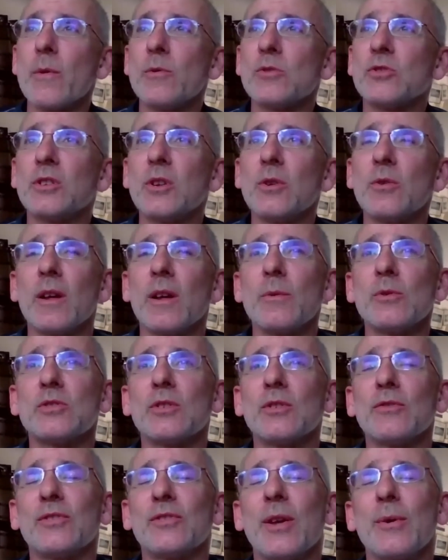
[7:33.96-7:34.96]
It was
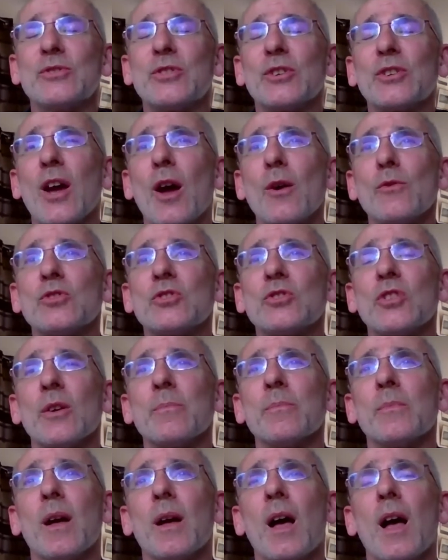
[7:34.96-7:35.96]
to coach
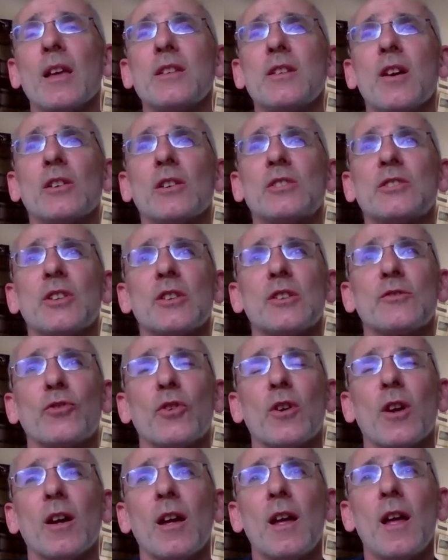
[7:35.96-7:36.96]
some youngsters
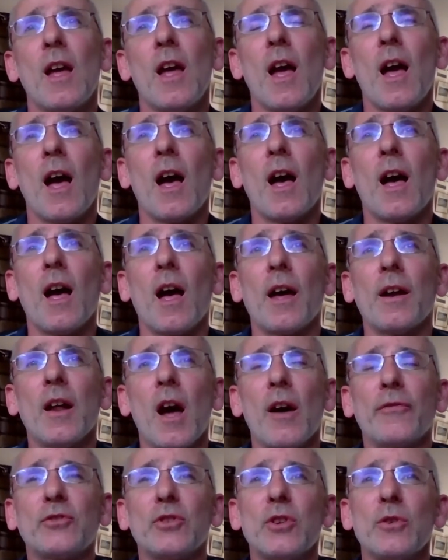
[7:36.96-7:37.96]
for an
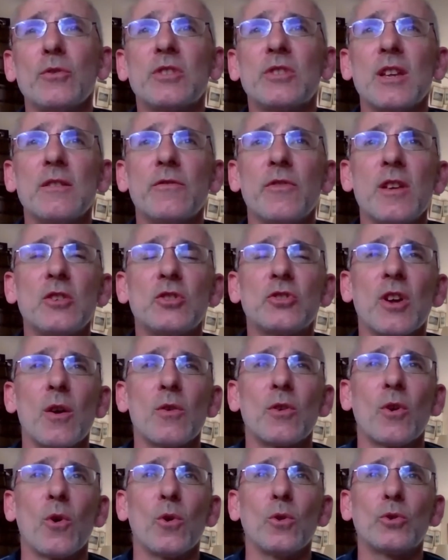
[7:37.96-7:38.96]
afternoon TV show
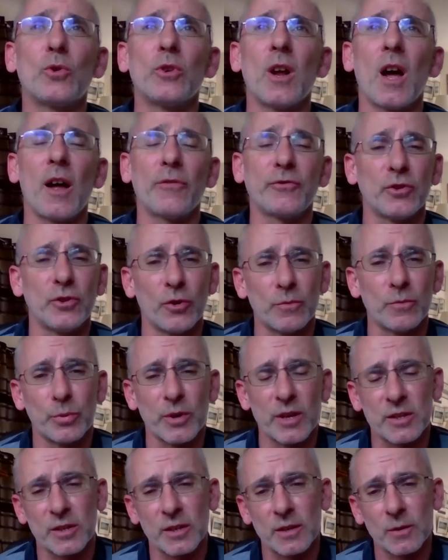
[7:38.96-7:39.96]
called Good Afternoon
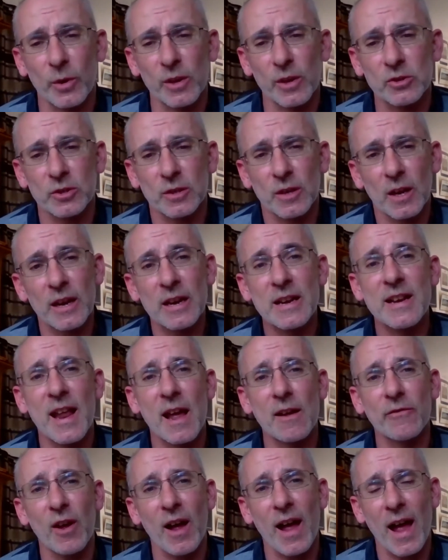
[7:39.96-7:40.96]
Britain, which
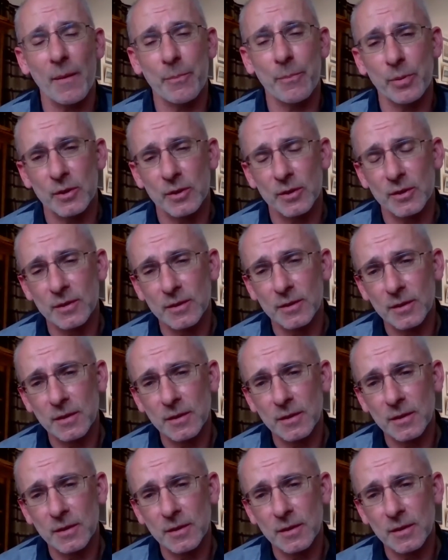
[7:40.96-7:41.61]
never happened.